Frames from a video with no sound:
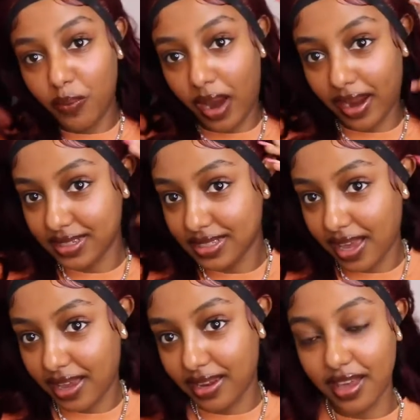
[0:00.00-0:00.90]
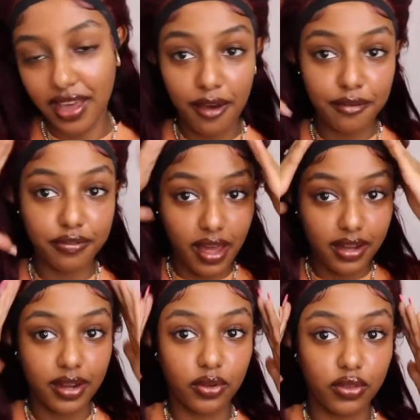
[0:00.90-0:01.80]
wax and
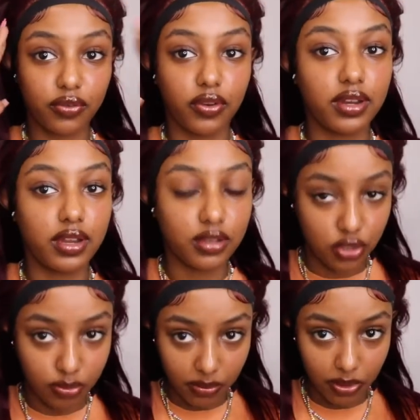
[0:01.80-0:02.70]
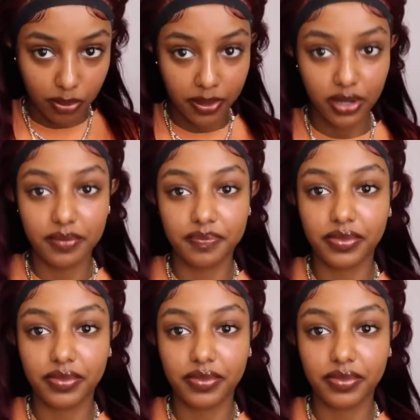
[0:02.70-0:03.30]
flatten out the front and do my middle part,